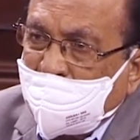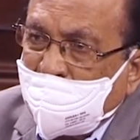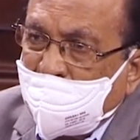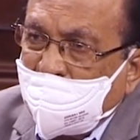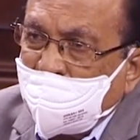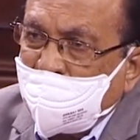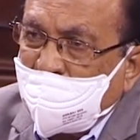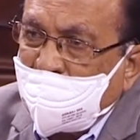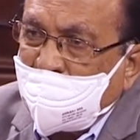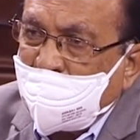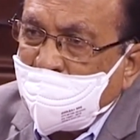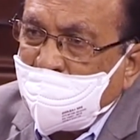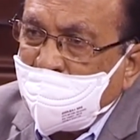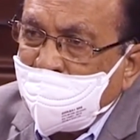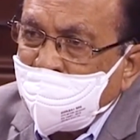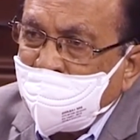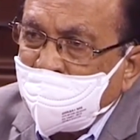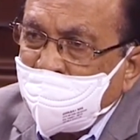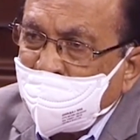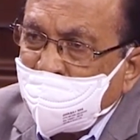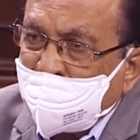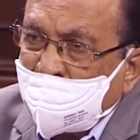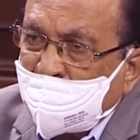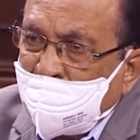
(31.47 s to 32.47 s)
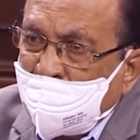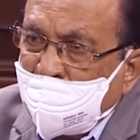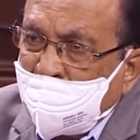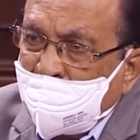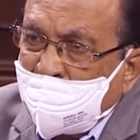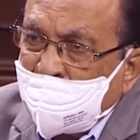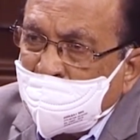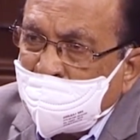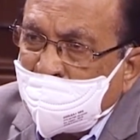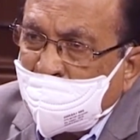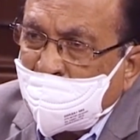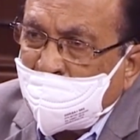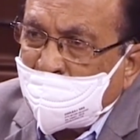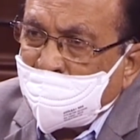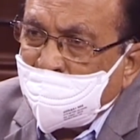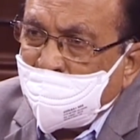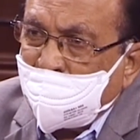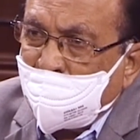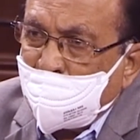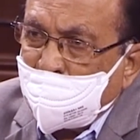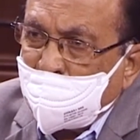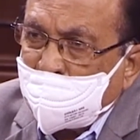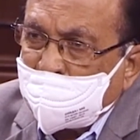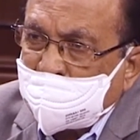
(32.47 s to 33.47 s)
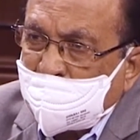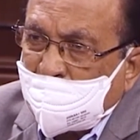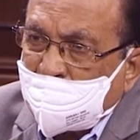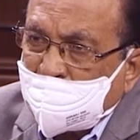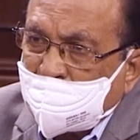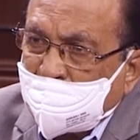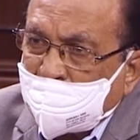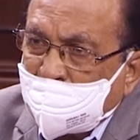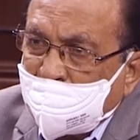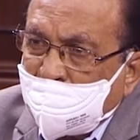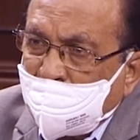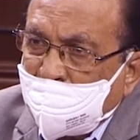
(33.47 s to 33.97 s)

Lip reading: Navy. Their boats are